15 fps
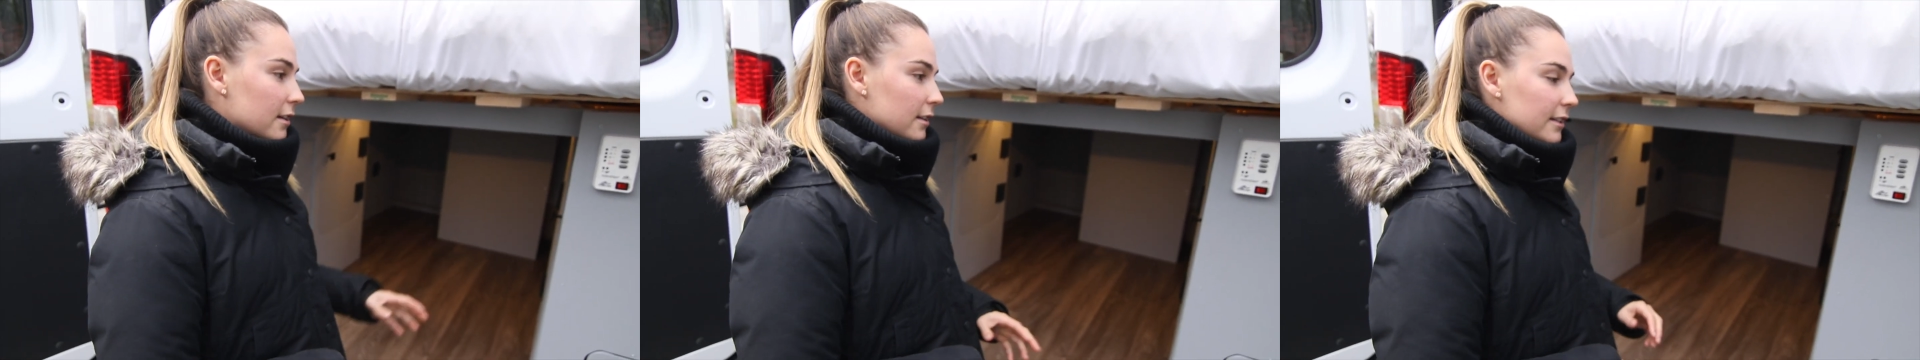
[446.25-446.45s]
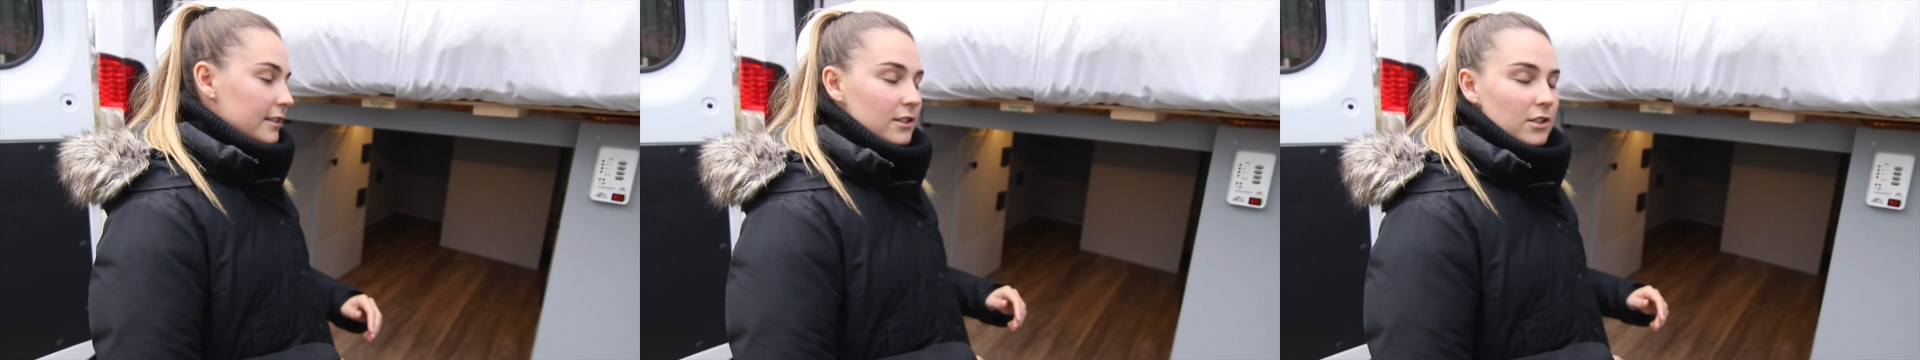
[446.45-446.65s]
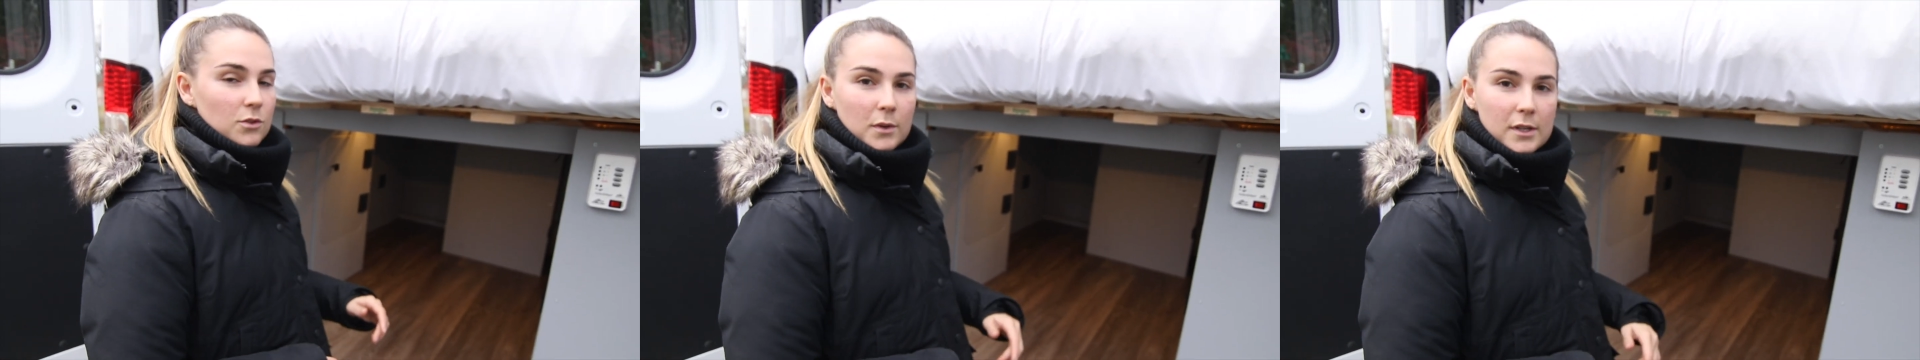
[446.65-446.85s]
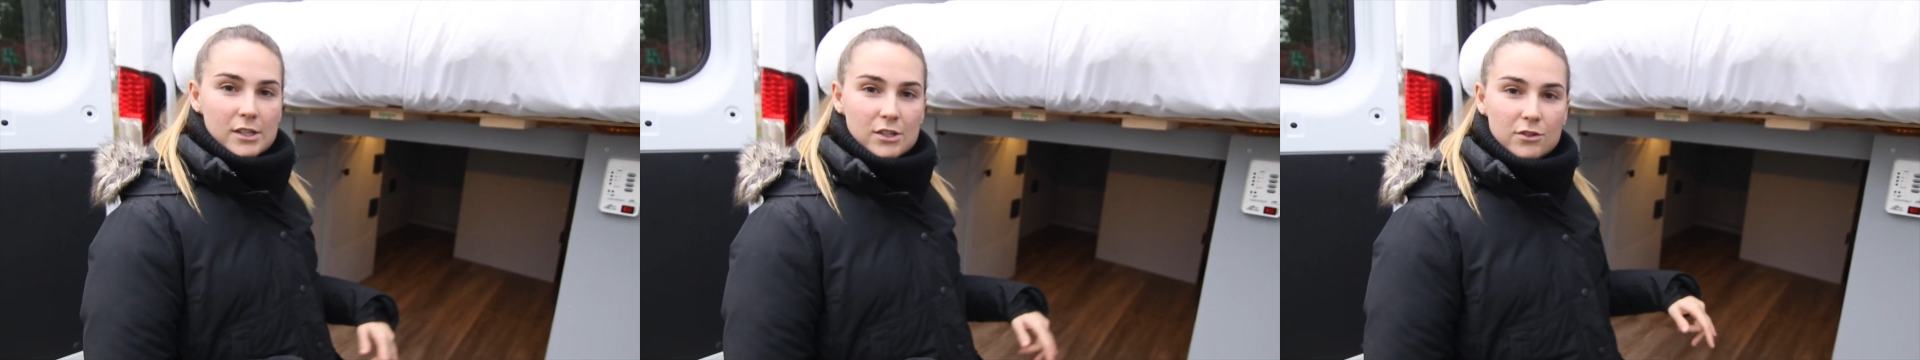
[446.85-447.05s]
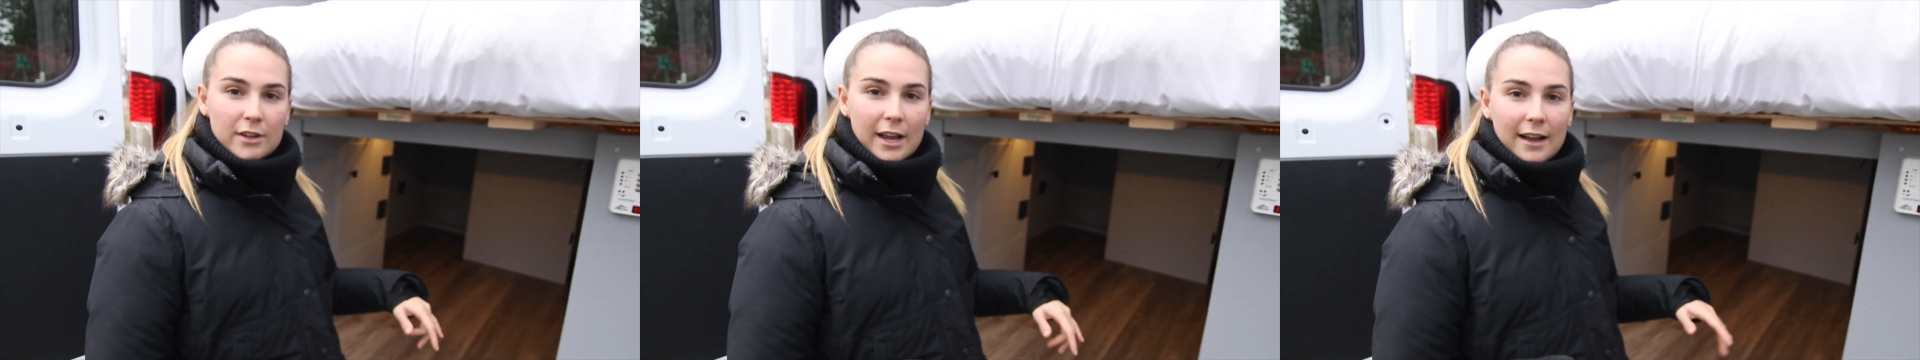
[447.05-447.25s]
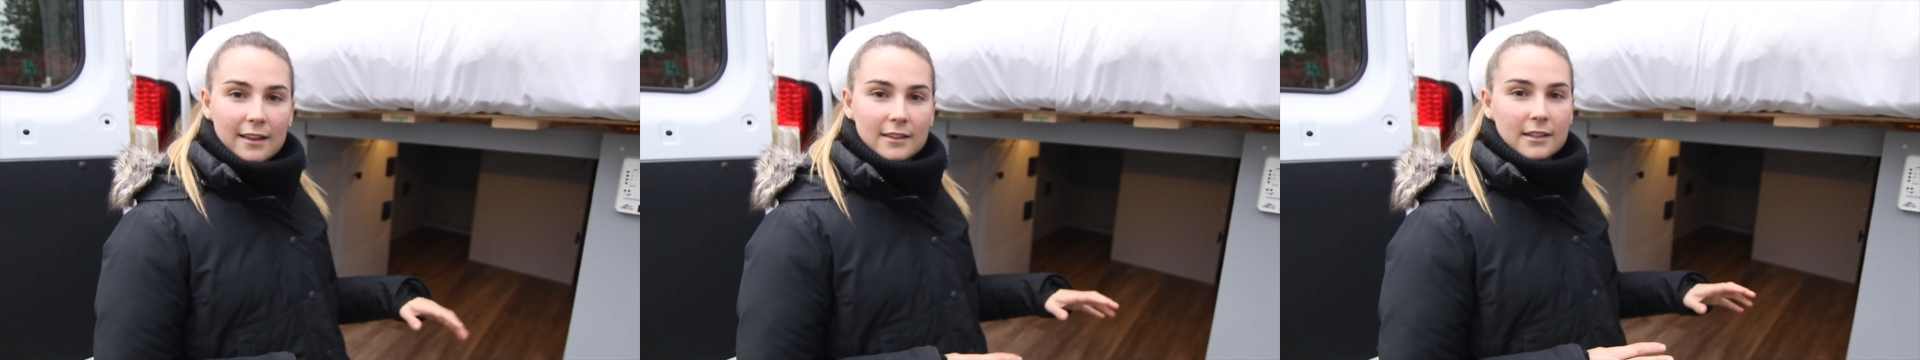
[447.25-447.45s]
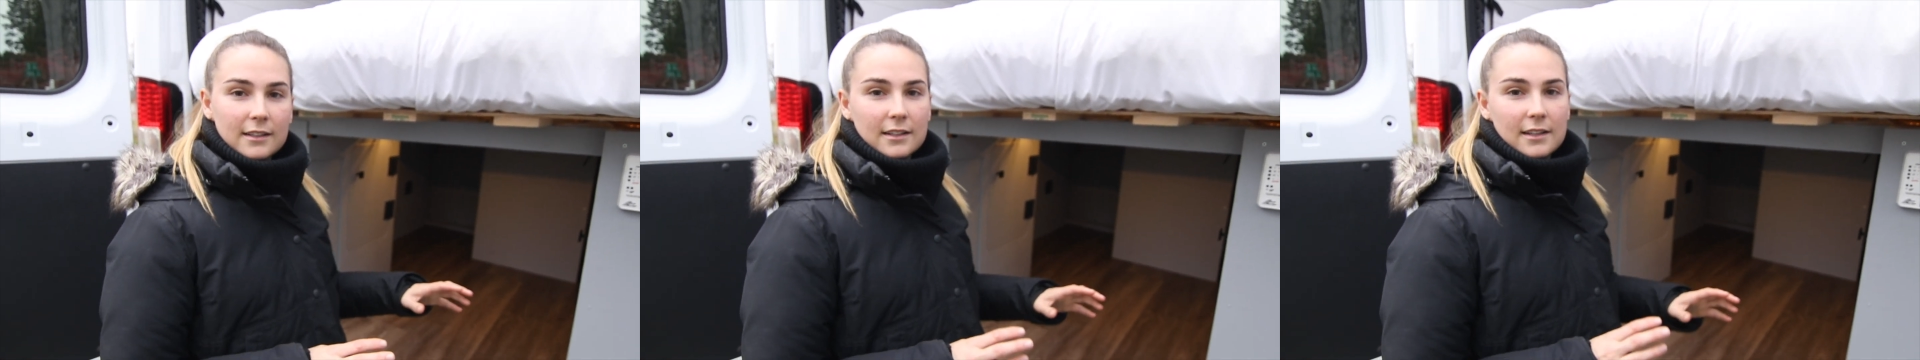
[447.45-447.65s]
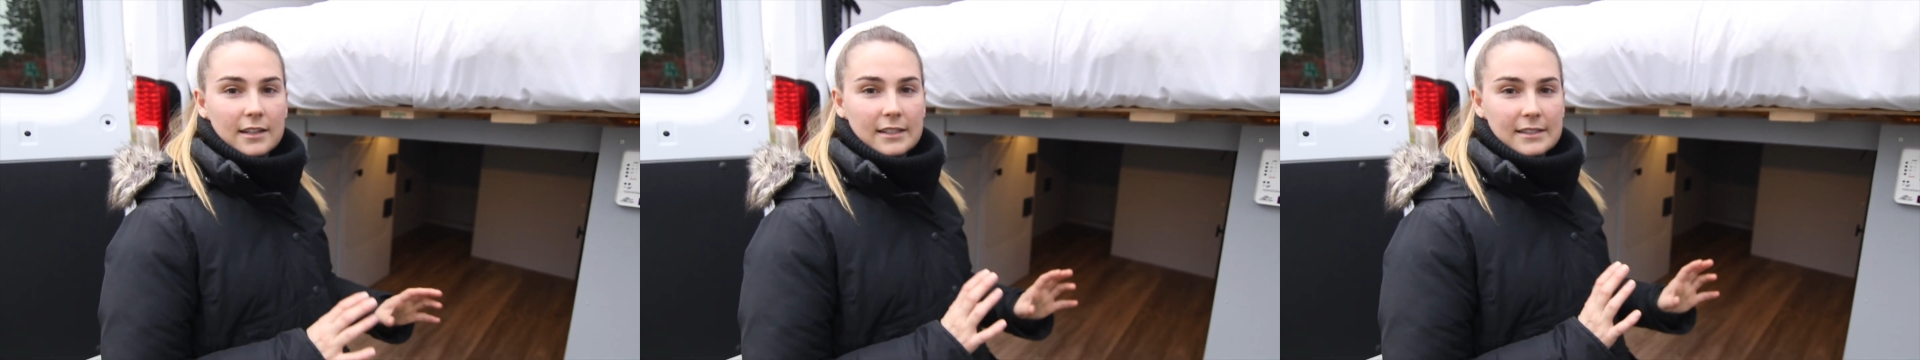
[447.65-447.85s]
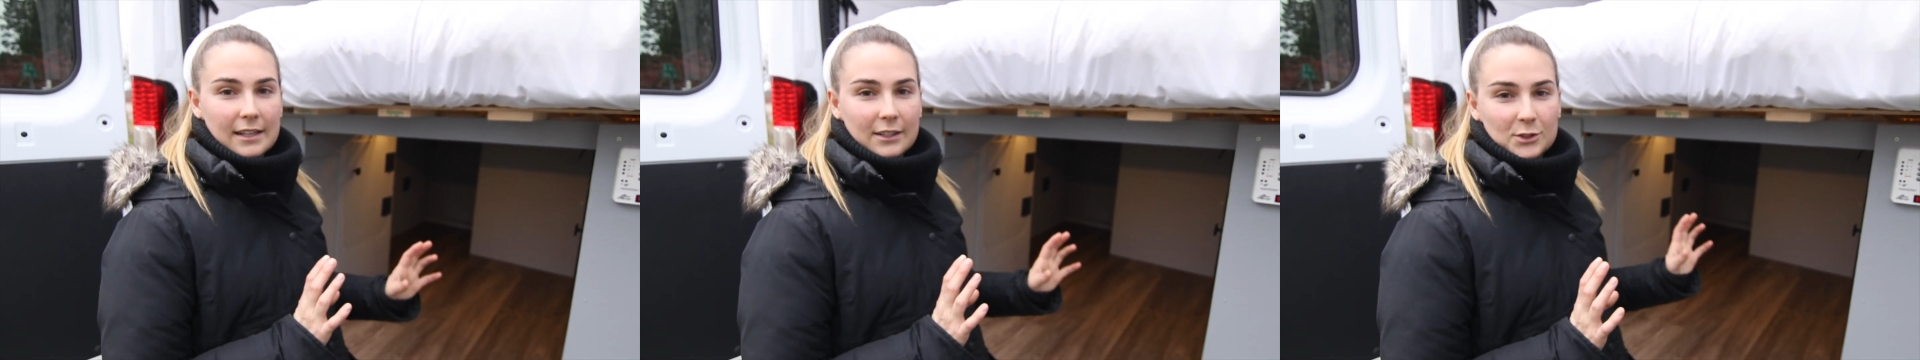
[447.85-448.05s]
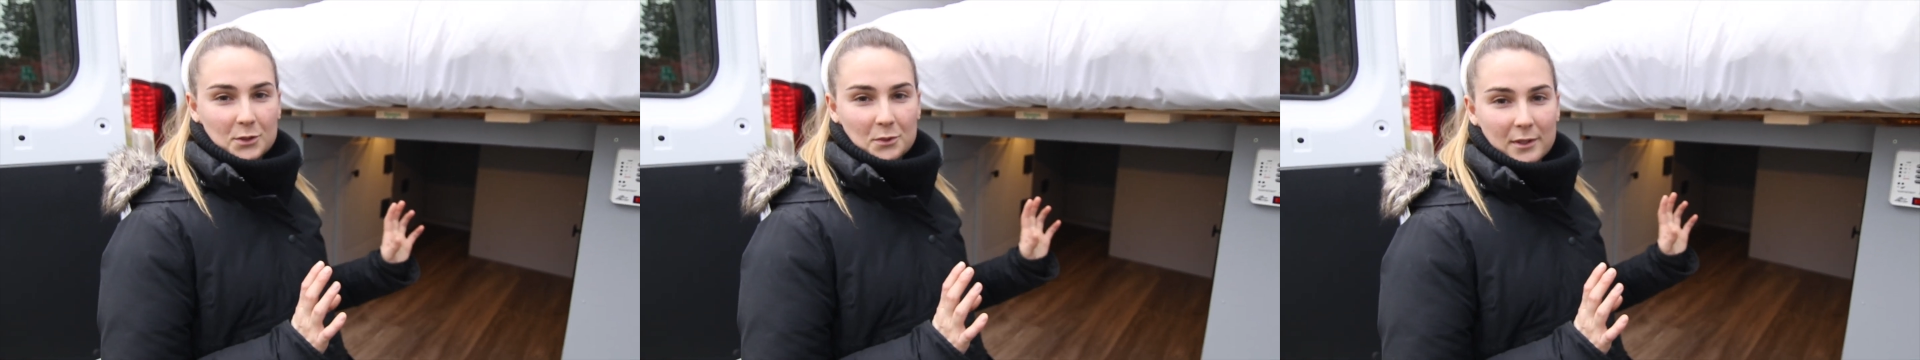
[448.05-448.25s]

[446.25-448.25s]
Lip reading: It's a 22 gallon, and it's actually